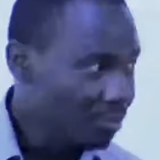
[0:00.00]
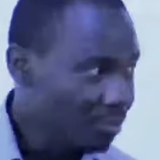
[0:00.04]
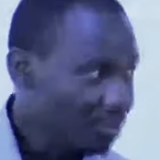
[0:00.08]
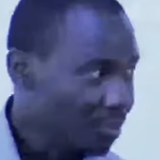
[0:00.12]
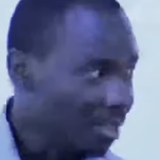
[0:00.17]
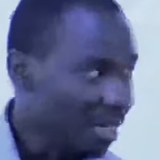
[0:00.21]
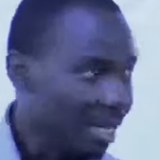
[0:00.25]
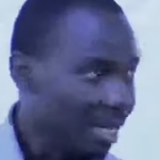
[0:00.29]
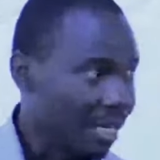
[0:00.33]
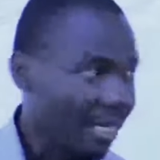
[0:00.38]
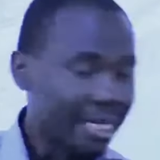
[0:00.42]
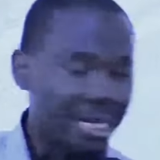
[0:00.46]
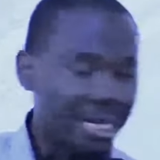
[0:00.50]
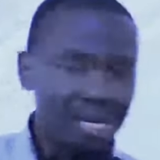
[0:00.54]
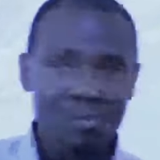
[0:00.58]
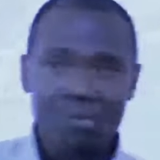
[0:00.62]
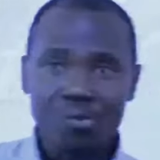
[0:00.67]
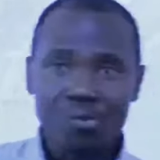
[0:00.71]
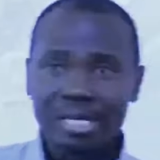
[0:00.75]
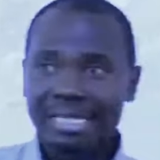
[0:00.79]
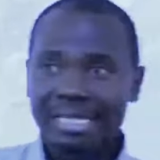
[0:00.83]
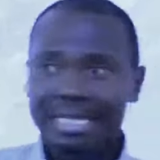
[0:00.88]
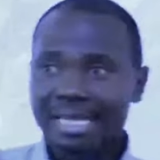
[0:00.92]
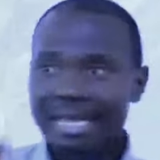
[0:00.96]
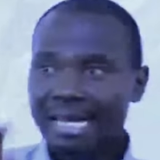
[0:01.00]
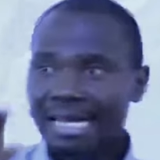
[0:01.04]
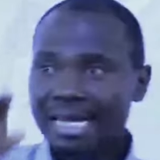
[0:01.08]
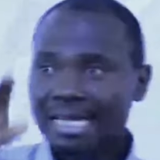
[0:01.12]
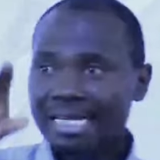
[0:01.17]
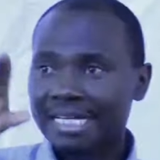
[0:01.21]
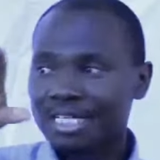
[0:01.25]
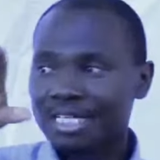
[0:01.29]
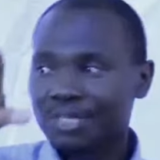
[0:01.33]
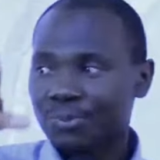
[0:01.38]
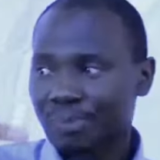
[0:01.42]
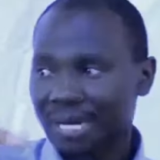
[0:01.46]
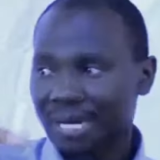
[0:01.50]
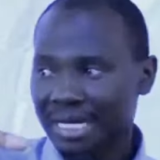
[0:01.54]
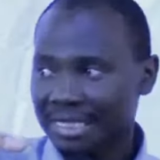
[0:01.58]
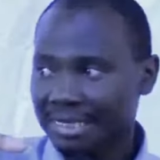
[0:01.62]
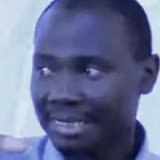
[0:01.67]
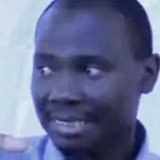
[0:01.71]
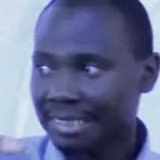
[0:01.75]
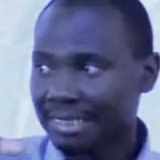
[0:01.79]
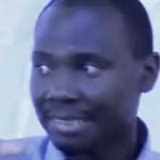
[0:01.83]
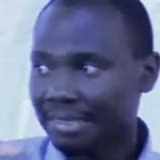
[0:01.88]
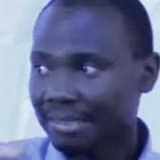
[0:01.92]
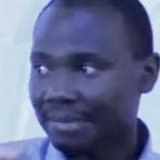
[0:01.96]
I came when they had
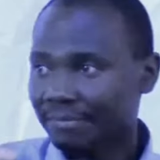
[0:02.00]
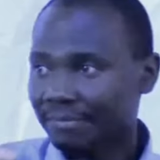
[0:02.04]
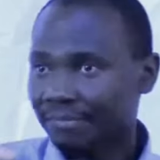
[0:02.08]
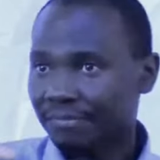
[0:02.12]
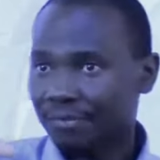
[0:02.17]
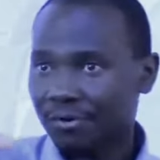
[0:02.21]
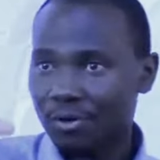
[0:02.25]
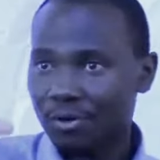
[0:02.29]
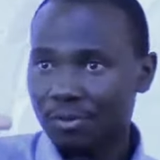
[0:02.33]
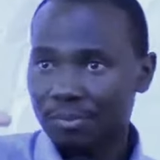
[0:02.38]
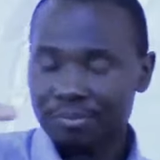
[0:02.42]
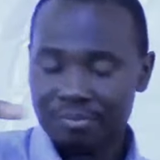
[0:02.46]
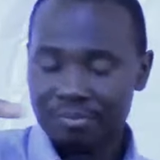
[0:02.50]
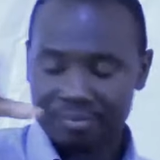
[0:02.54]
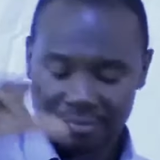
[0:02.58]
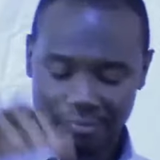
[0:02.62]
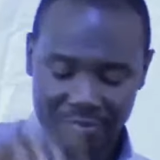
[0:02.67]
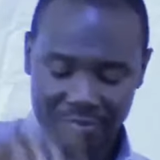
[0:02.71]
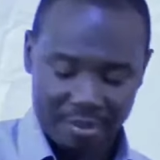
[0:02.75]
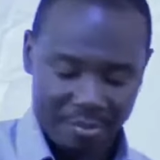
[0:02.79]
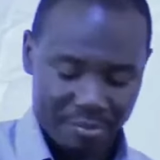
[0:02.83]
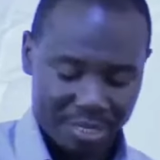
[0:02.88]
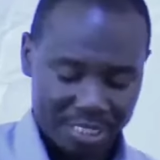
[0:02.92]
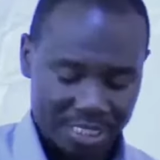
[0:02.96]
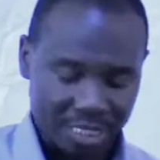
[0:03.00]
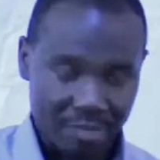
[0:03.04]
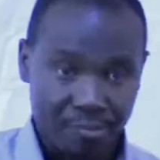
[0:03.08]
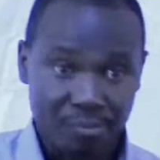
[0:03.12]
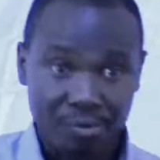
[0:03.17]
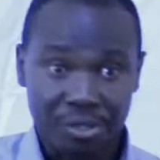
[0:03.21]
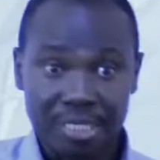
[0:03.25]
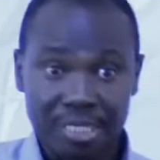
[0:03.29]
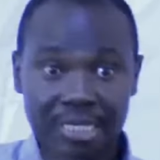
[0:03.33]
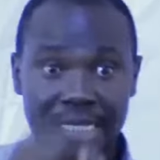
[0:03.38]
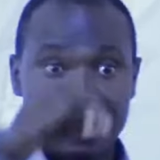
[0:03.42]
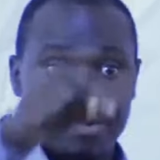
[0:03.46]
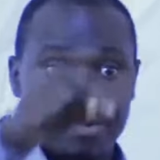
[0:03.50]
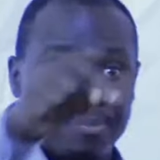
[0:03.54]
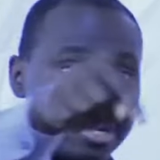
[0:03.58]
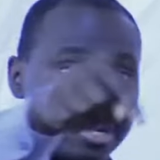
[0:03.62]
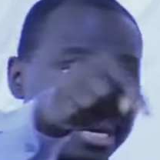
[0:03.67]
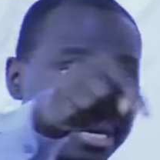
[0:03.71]
dispersed from the meeting point up